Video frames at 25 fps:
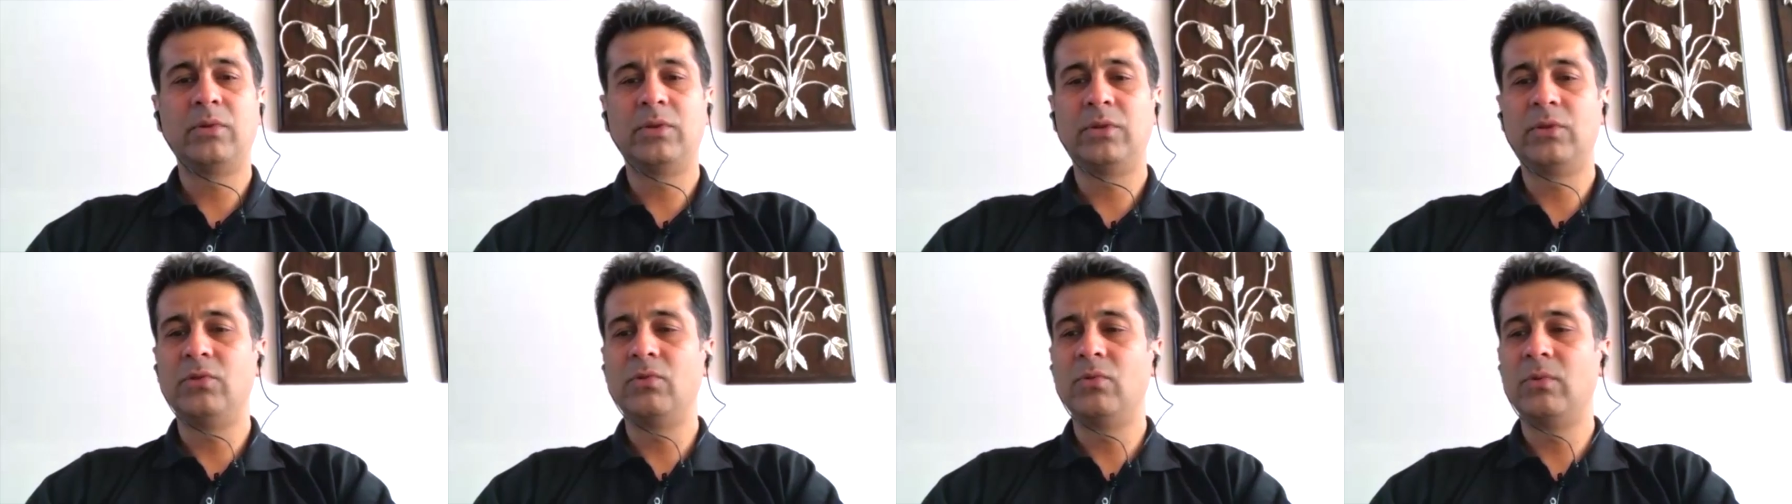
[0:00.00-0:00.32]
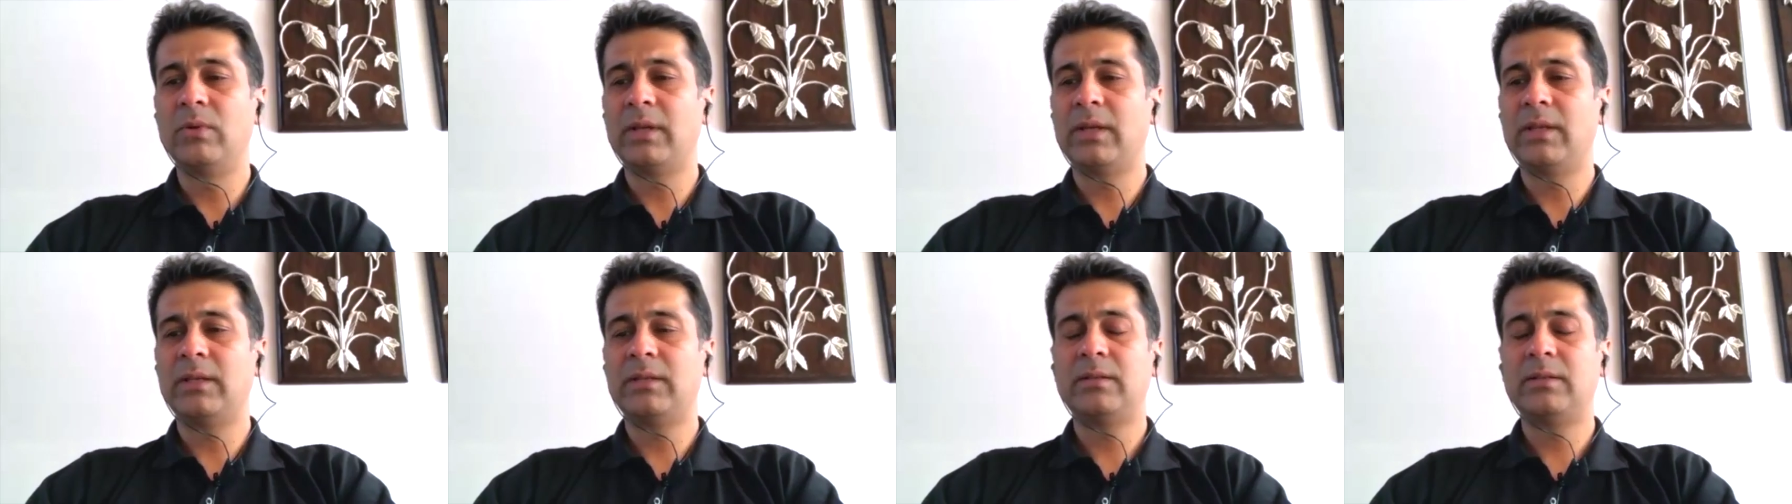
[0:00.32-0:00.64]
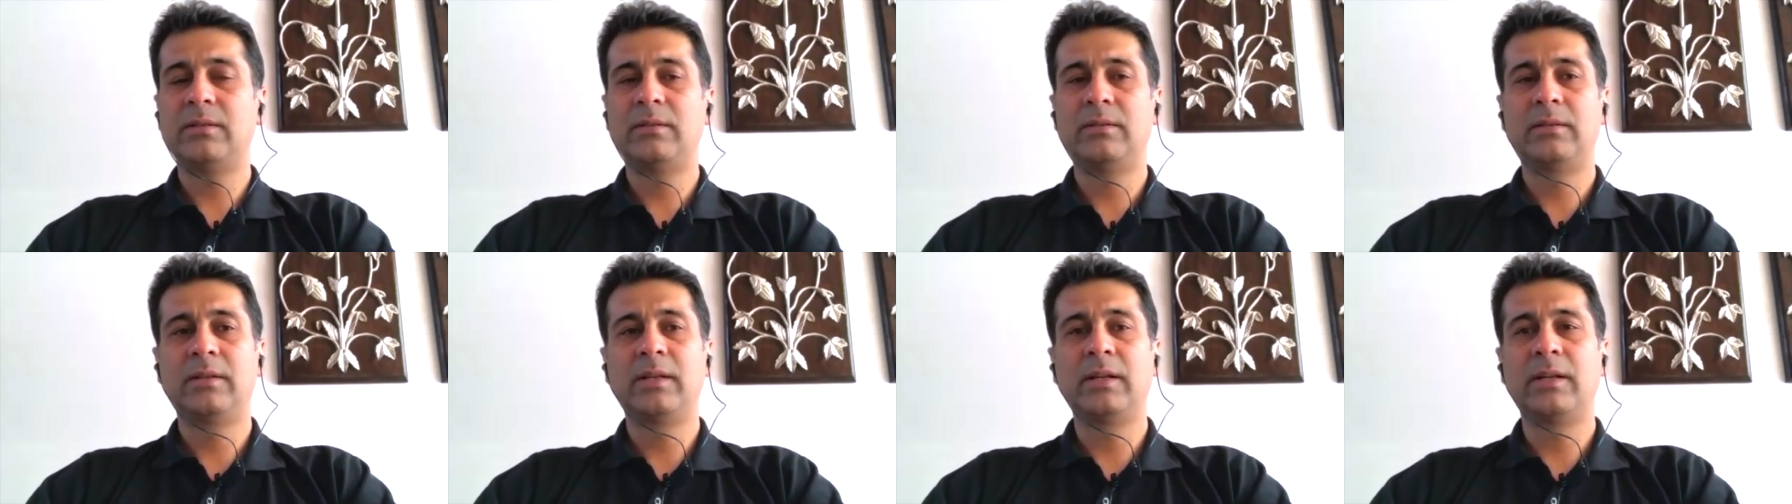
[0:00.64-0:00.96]
to the U
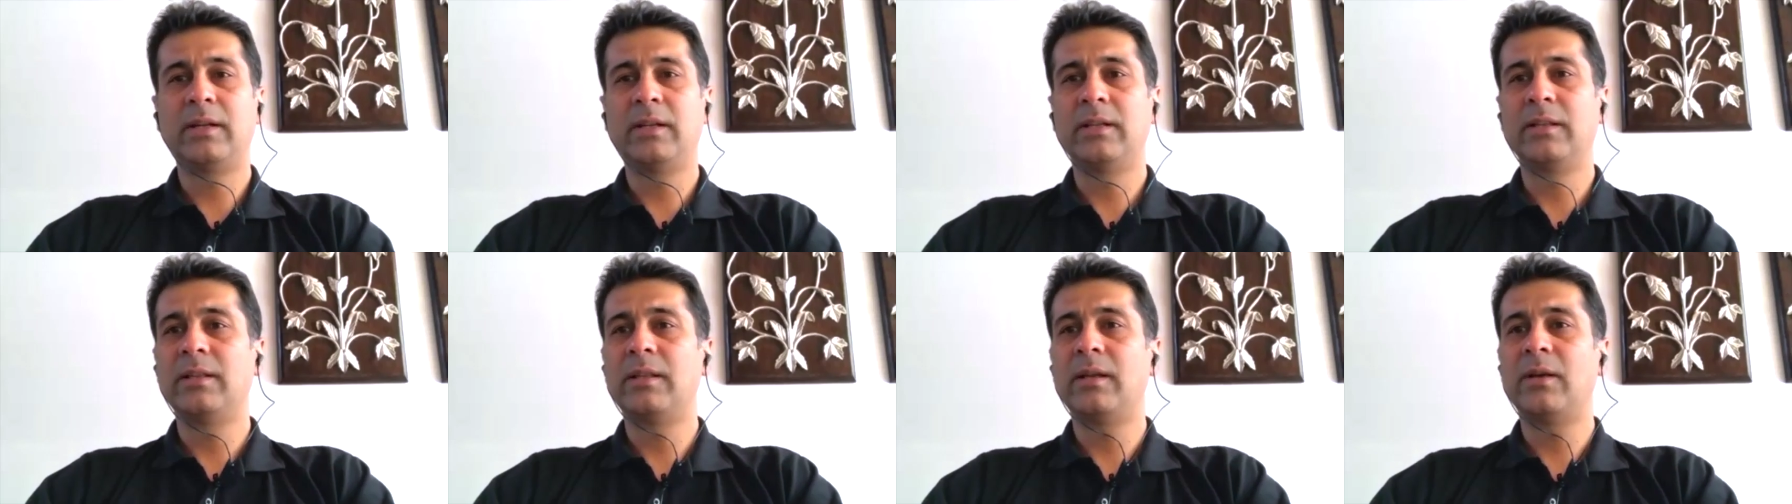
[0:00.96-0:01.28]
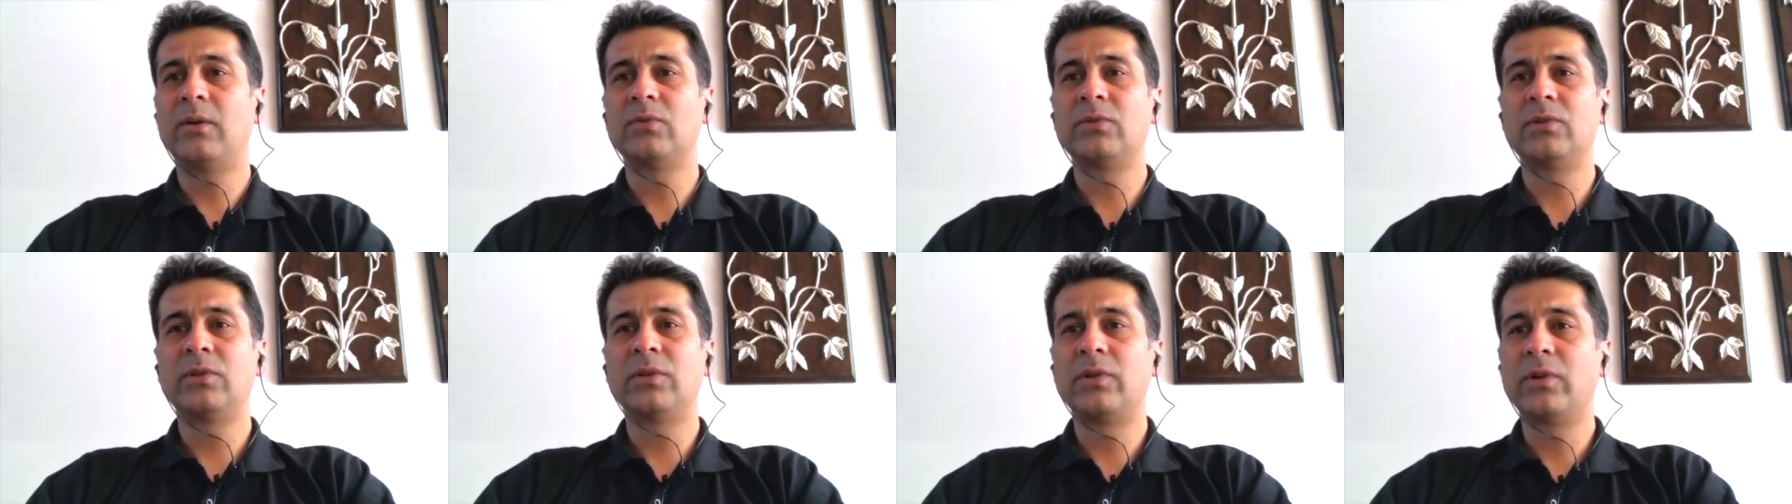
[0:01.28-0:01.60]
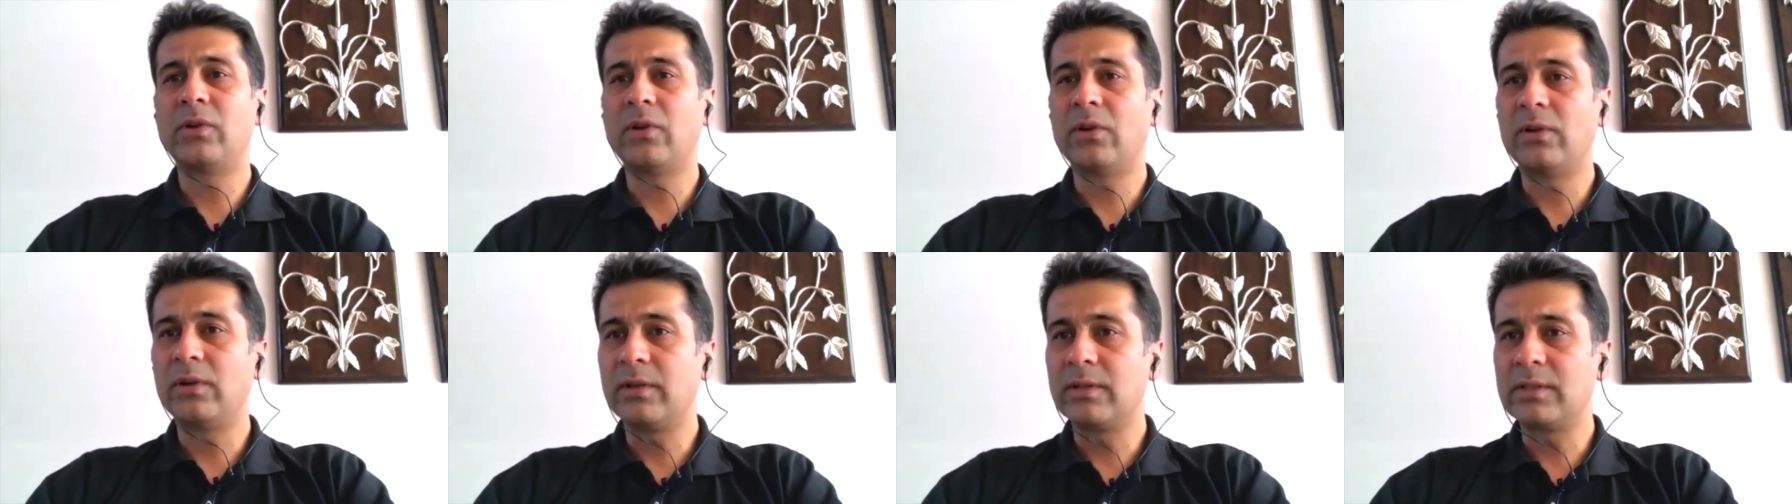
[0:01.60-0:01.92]
S getting one
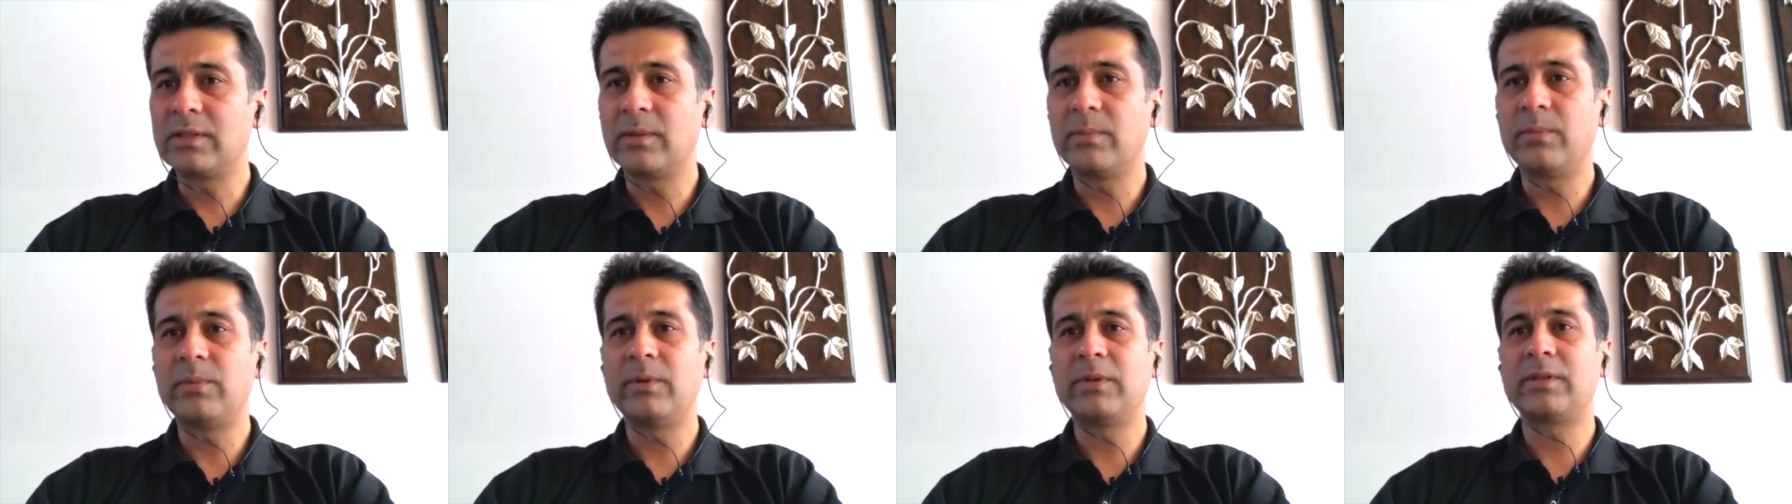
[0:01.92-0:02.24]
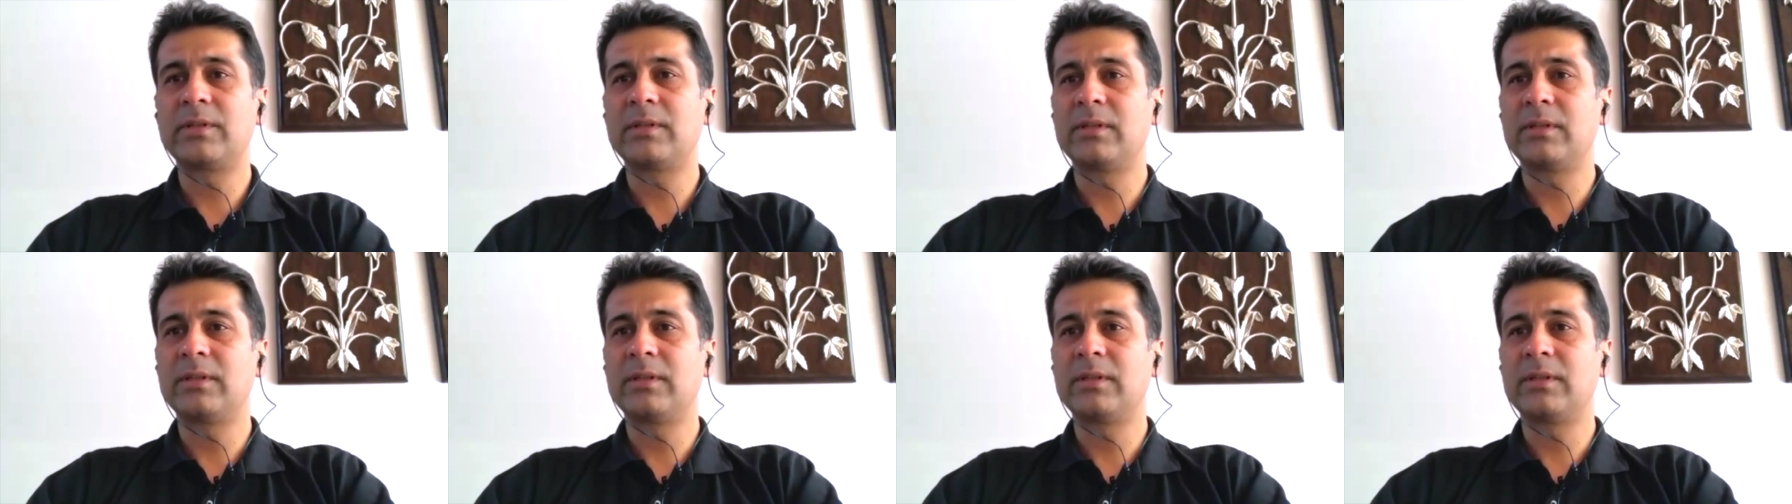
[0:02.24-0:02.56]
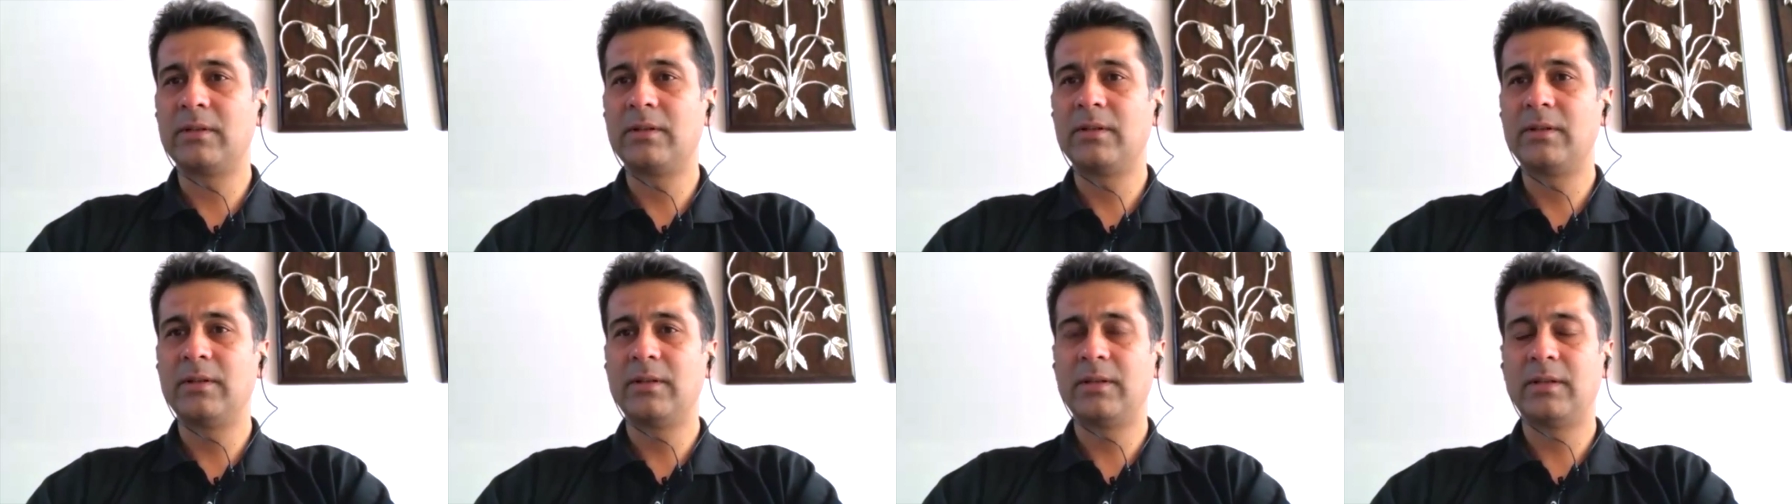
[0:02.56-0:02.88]
thousand dollars a person,